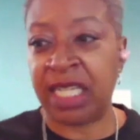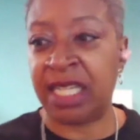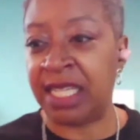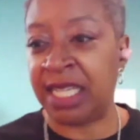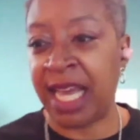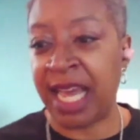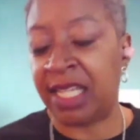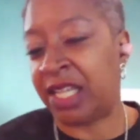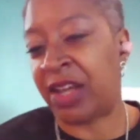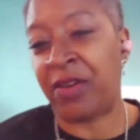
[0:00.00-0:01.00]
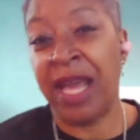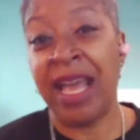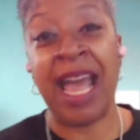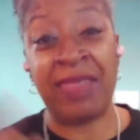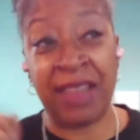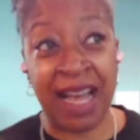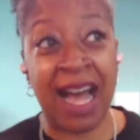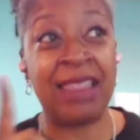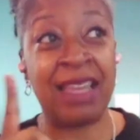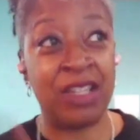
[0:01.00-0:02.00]
to this day. So, and the
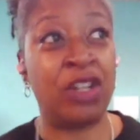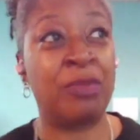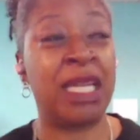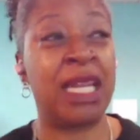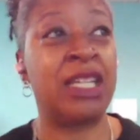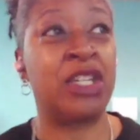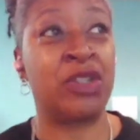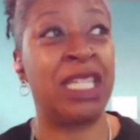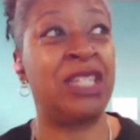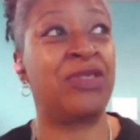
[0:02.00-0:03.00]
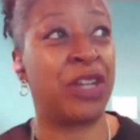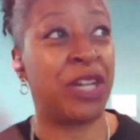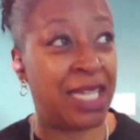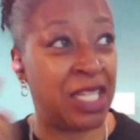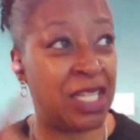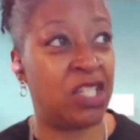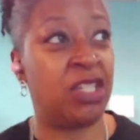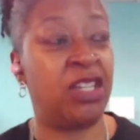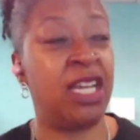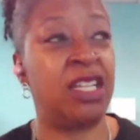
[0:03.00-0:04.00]
guy that told me not to transfer
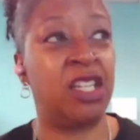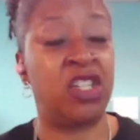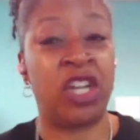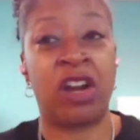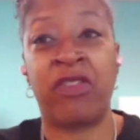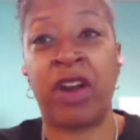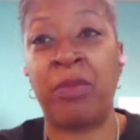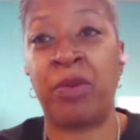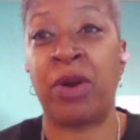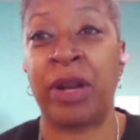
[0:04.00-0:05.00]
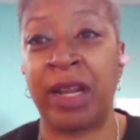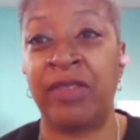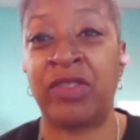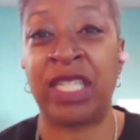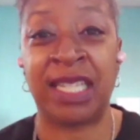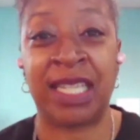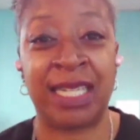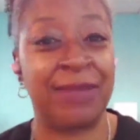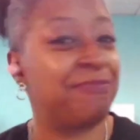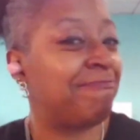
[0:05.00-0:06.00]
is the chair of our board of trustees.